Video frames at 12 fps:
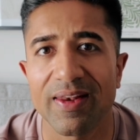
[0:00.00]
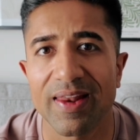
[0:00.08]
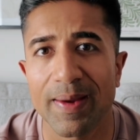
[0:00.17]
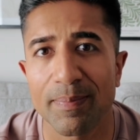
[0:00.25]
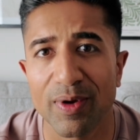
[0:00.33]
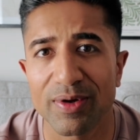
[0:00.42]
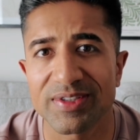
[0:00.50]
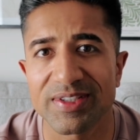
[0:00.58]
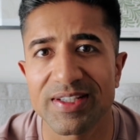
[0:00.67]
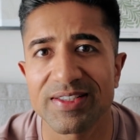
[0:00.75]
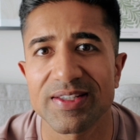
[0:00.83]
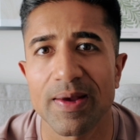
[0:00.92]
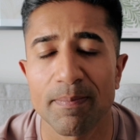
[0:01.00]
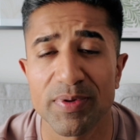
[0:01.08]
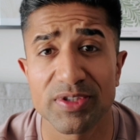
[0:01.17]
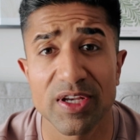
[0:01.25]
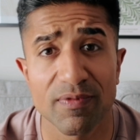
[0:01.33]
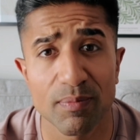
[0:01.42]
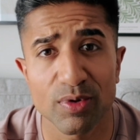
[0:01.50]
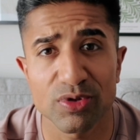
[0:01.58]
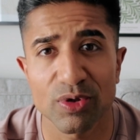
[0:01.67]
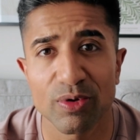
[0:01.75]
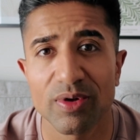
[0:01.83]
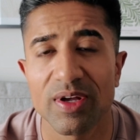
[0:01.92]
lipolysis, preserve
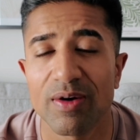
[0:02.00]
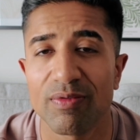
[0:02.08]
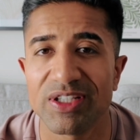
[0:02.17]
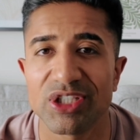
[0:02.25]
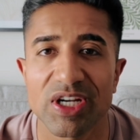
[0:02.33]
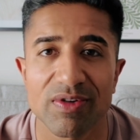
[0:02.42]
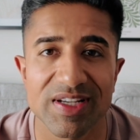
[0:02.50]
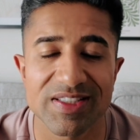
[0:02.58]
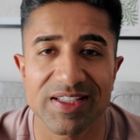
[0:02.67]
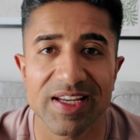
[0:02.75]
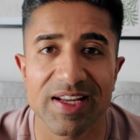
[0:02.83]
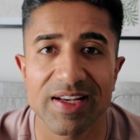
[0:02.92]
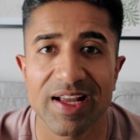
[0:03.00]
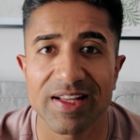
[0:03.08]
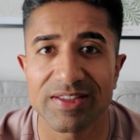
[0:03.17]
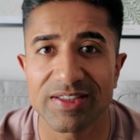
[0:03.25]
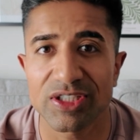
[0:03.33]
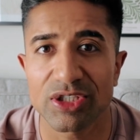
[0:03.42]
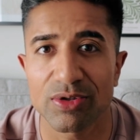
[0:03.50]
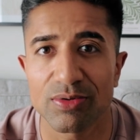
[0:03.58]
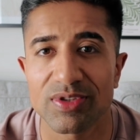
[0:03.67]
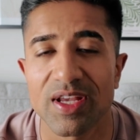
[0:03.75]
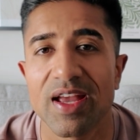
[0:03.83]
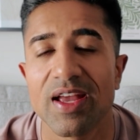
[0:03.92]
muscle, regenerate skin and
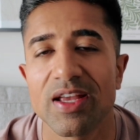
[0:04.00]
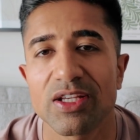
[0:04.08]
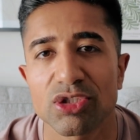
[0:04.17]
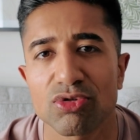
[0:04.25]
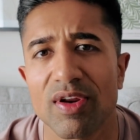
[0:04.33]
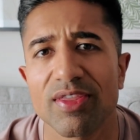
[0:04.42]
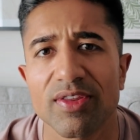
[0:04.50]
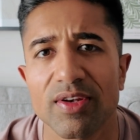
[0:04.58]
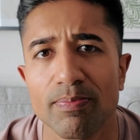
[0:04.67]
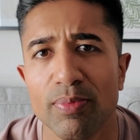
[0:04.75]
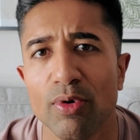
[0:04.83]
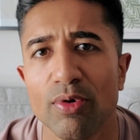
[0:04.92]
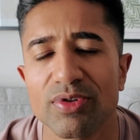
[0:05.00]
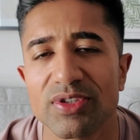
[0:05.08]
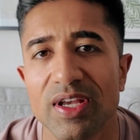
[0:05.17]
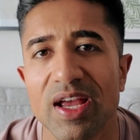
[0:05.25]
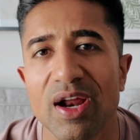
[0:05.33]
tissues, strengthen bones,